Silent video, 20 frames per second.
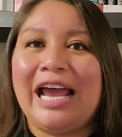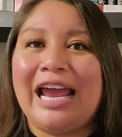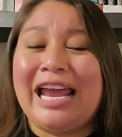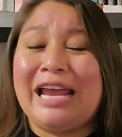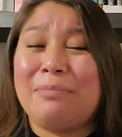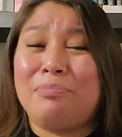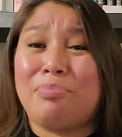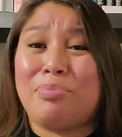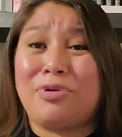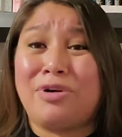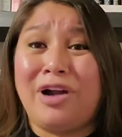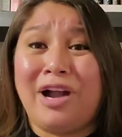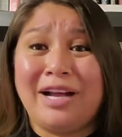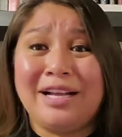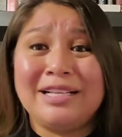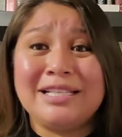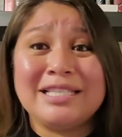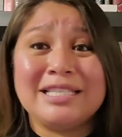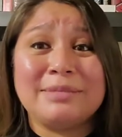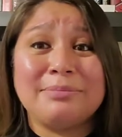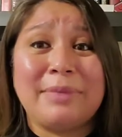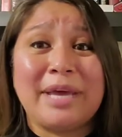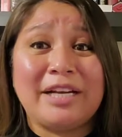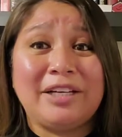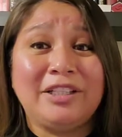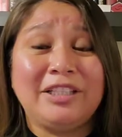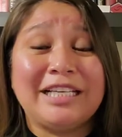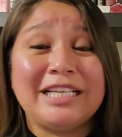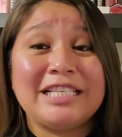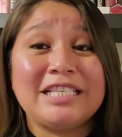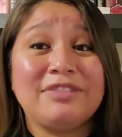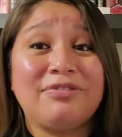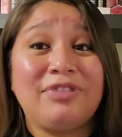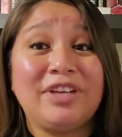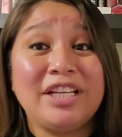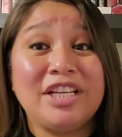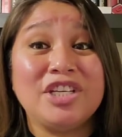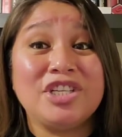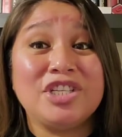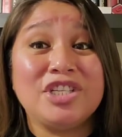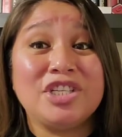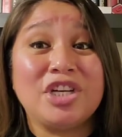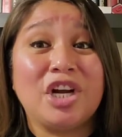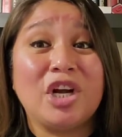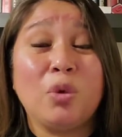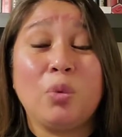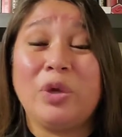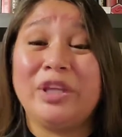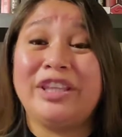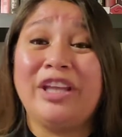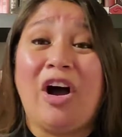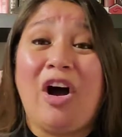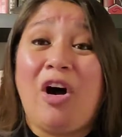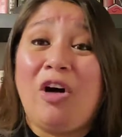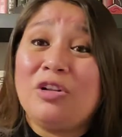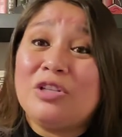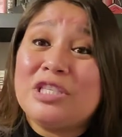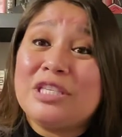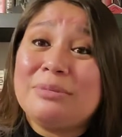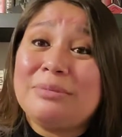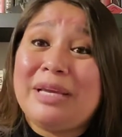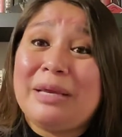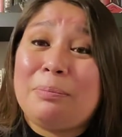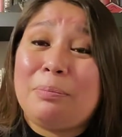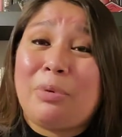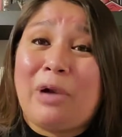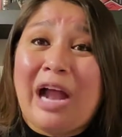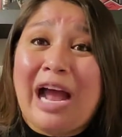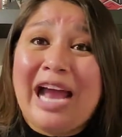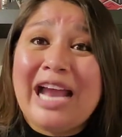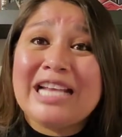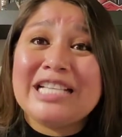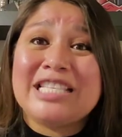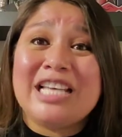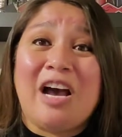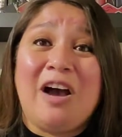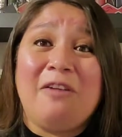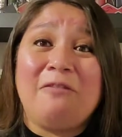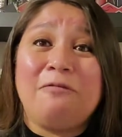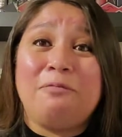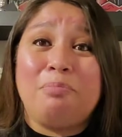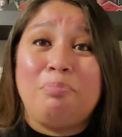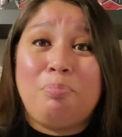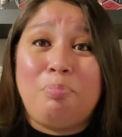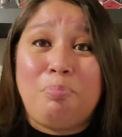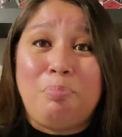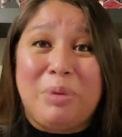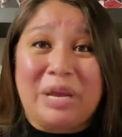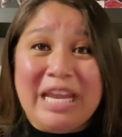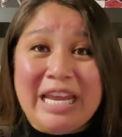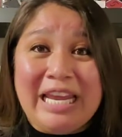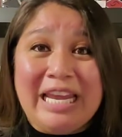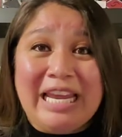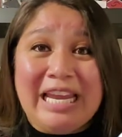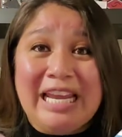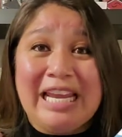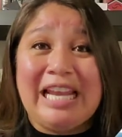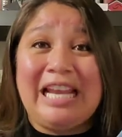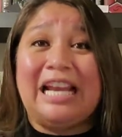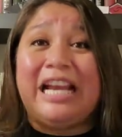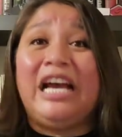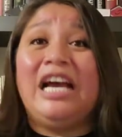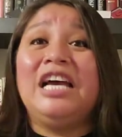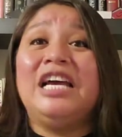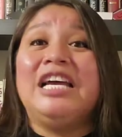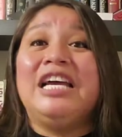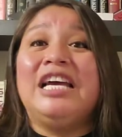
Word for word: a bronze medalist finisher with the ultimate prize of being